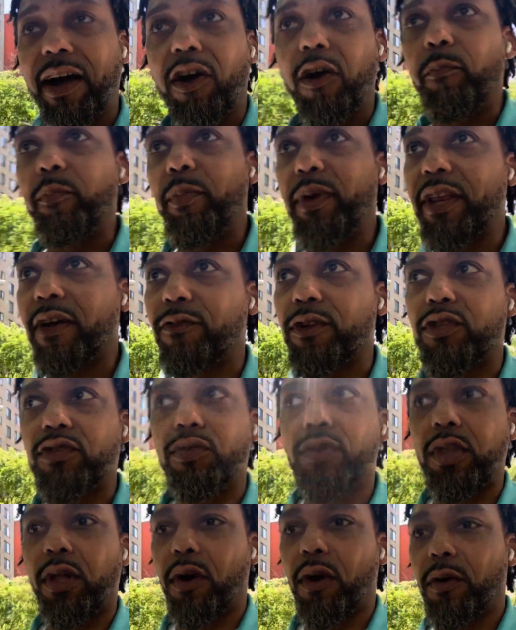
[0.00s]
going to be there for too
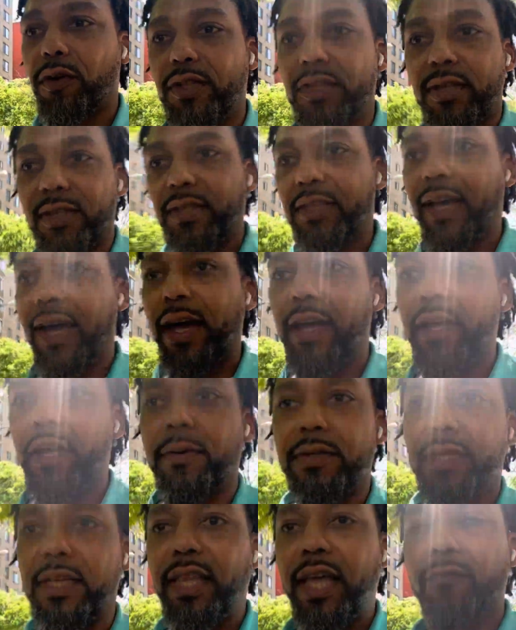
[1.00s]
long. She's just not, you know what
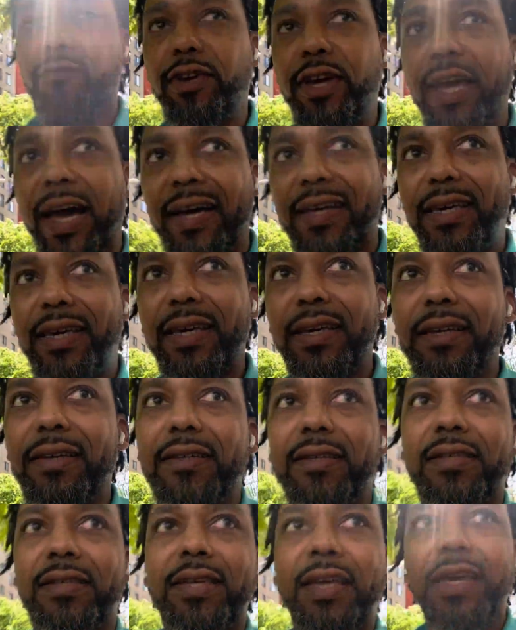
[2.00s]
I'm saying? Now, if you got
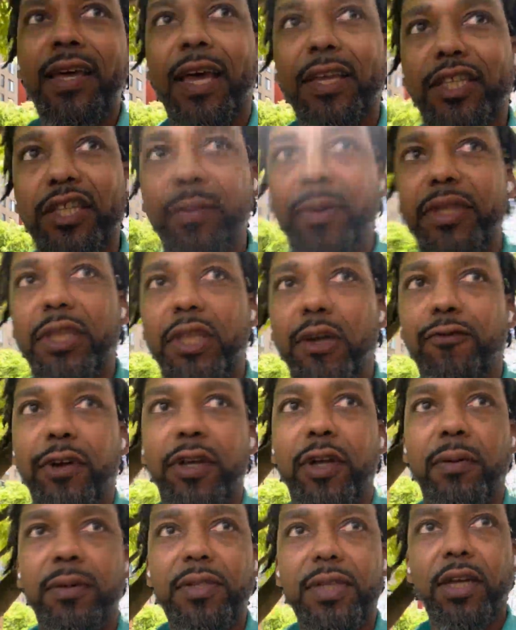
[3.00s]
kids, that's a little bit different, you
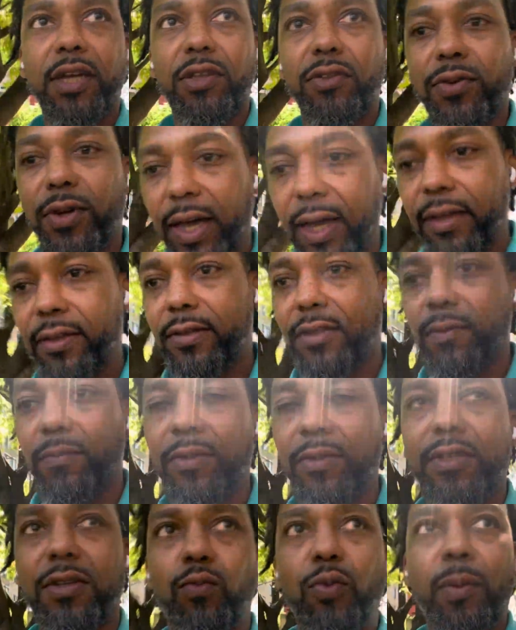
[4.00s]
know what I'm saying? You got
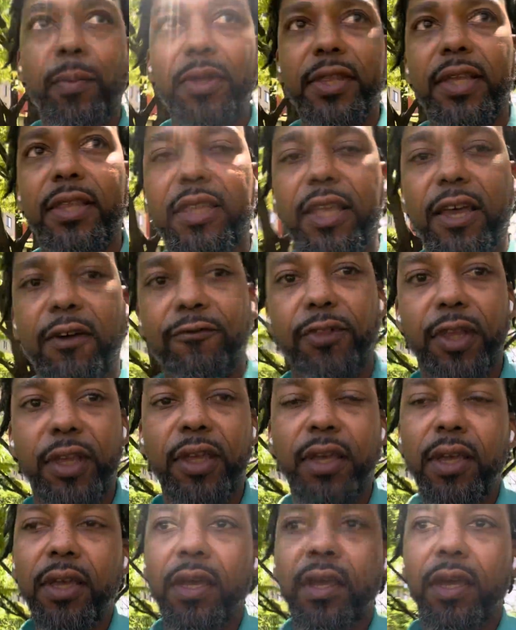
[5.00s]
some women that definitely
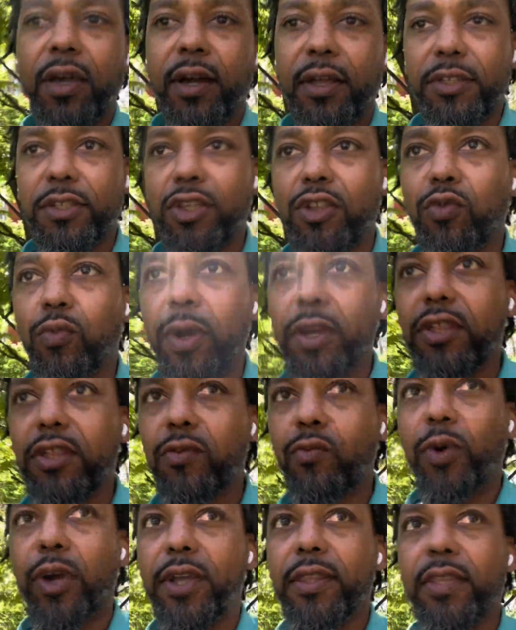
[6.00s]
are in a situation
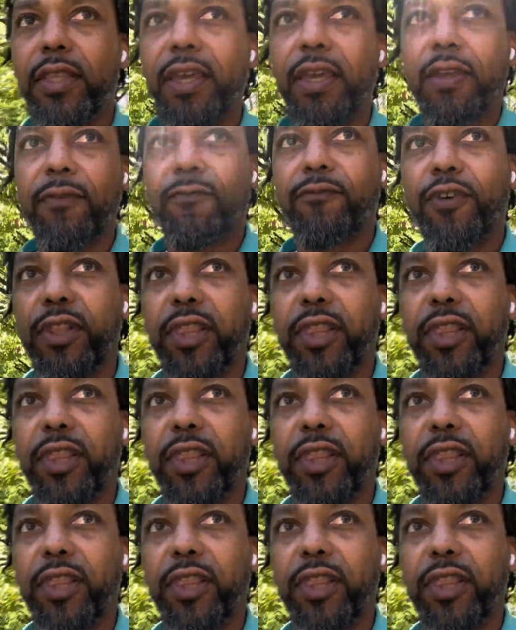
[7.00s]
where they feel